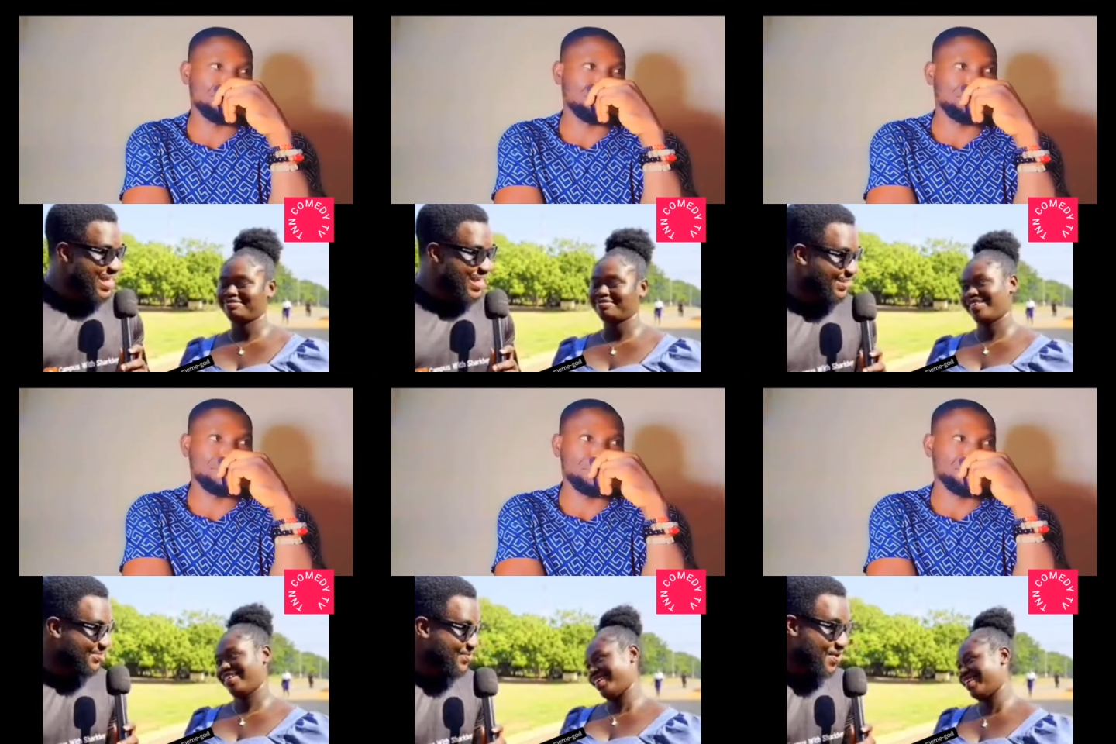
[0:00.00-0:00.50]

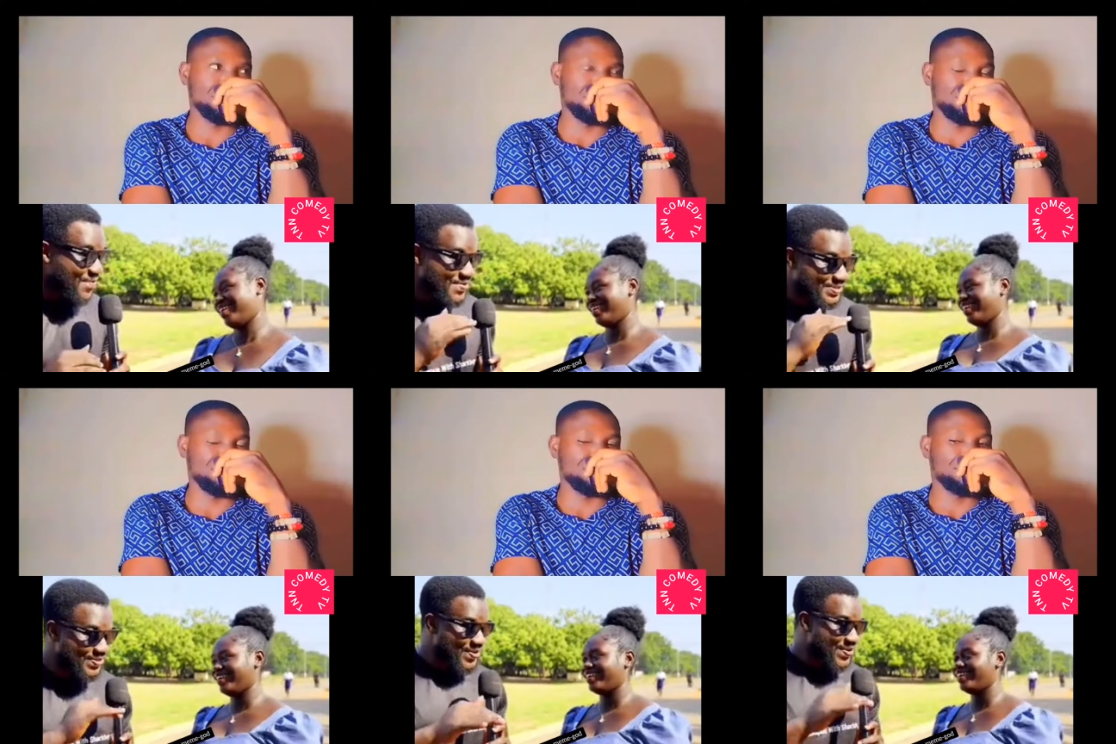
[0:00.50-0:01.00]
Speaker 1: So that means
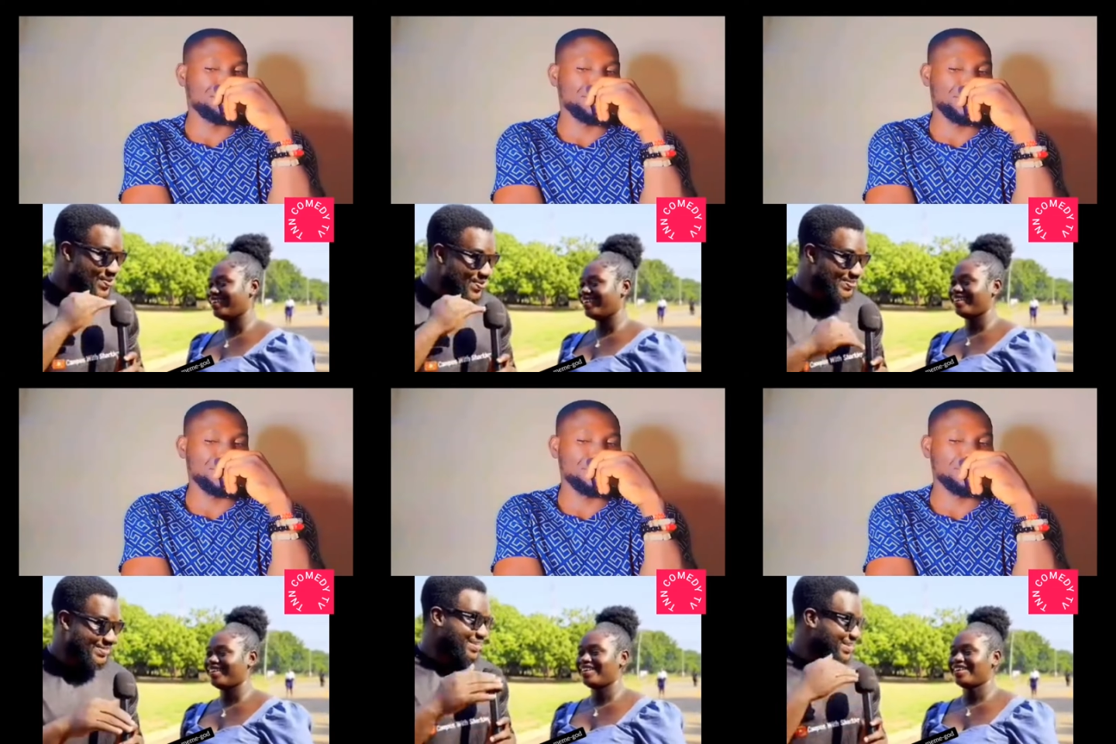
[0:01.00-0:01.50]
all your
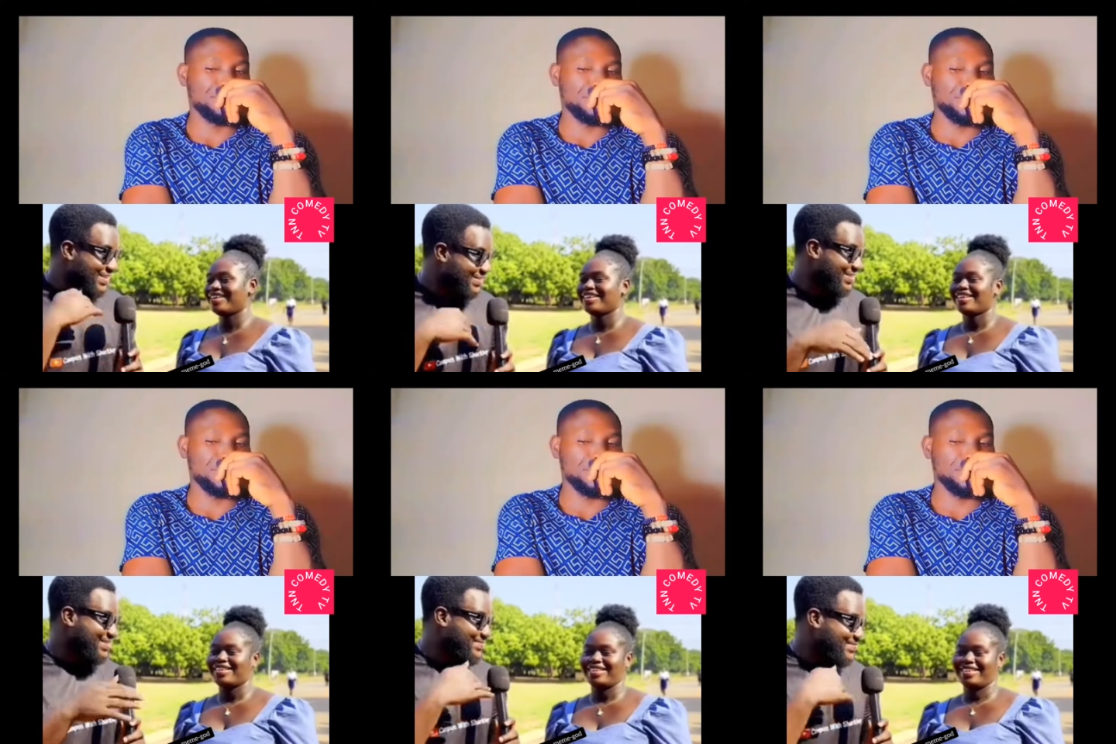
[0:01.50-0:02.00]
sex
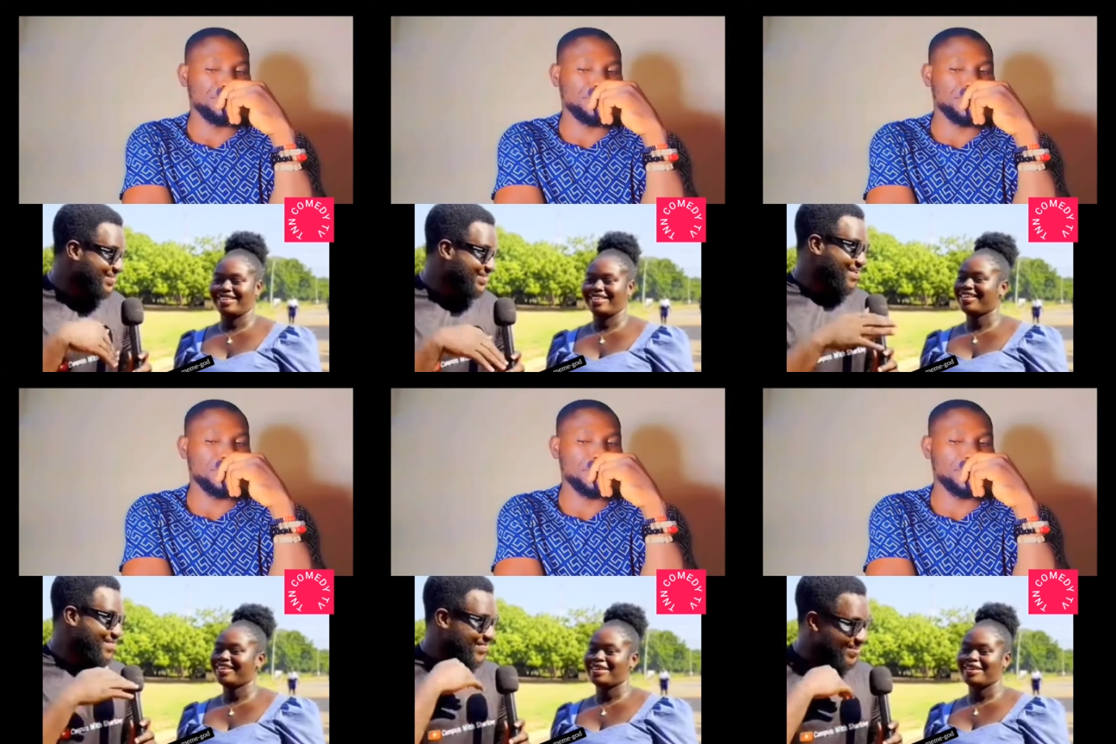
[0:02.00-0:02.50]
experiences.
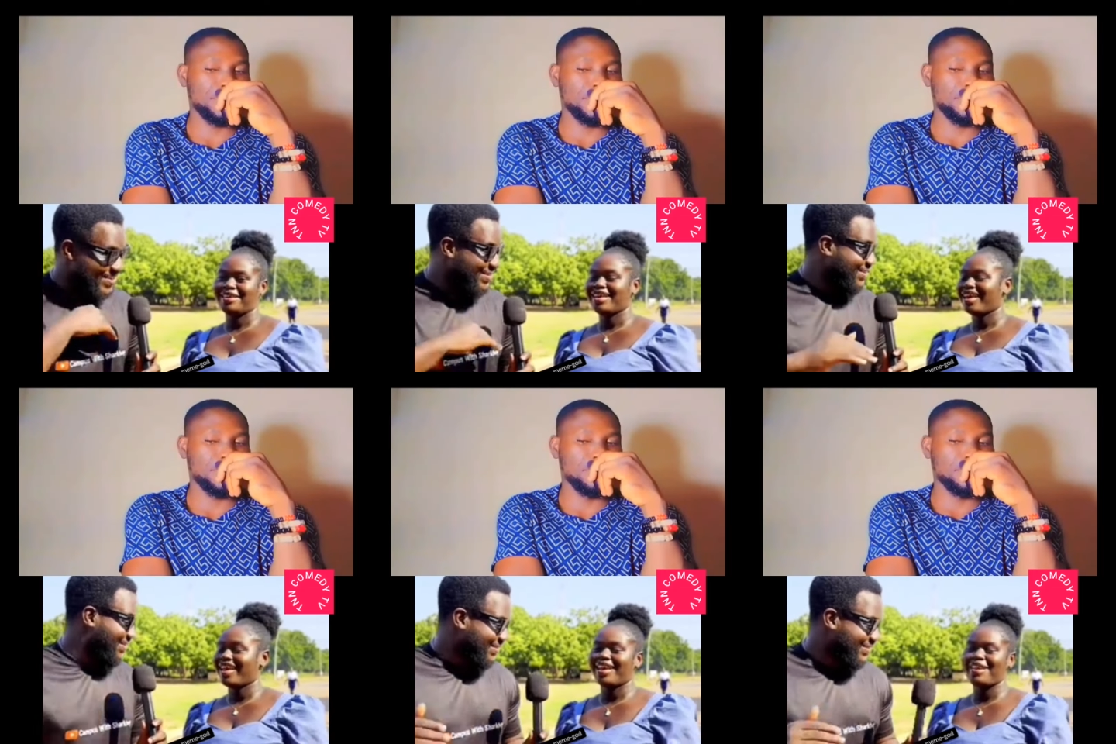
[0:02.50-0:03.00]
have been
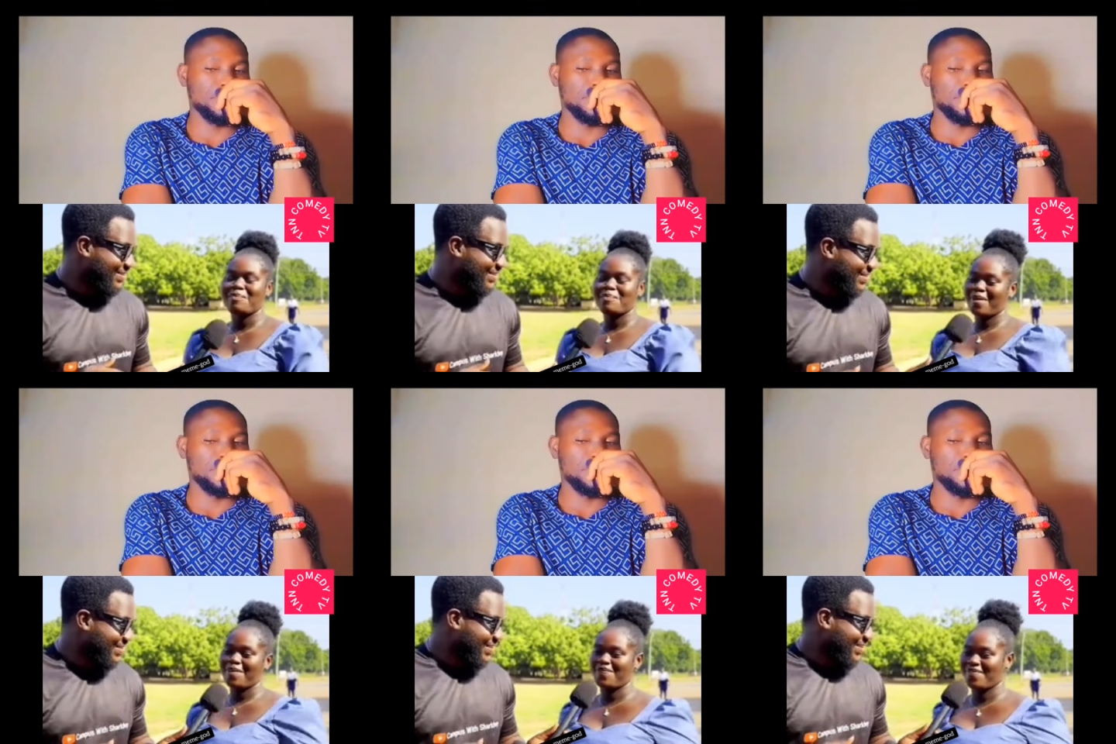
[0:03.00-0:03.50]

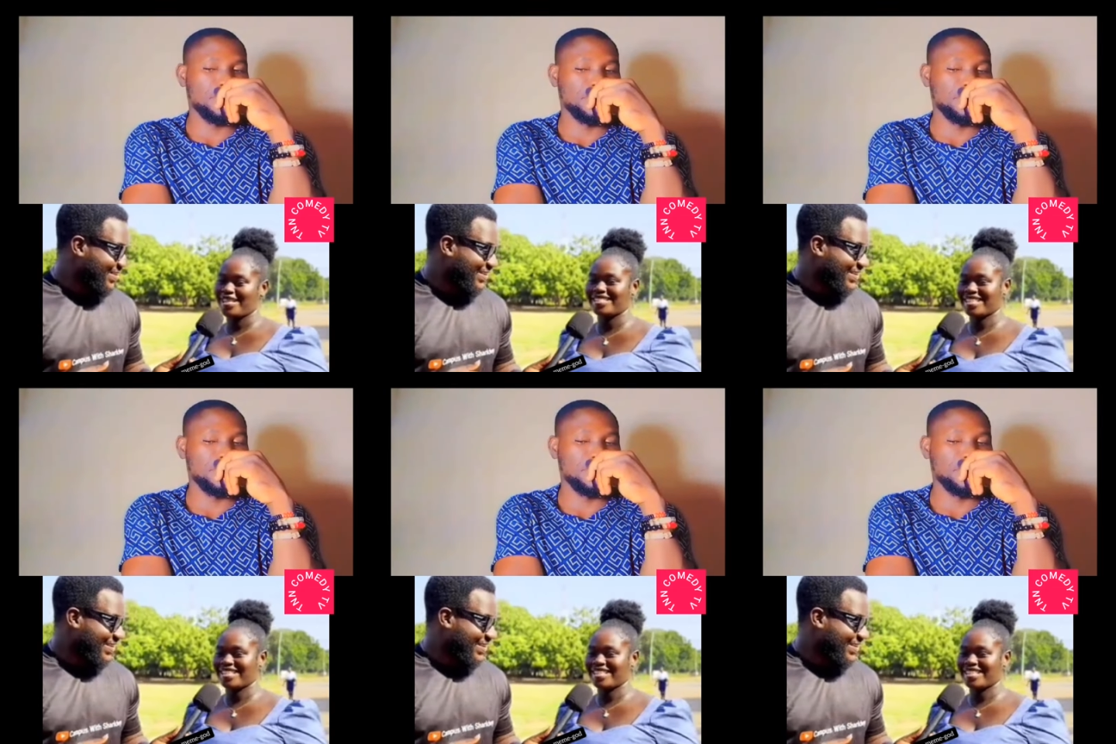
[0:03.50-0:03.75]
perfect,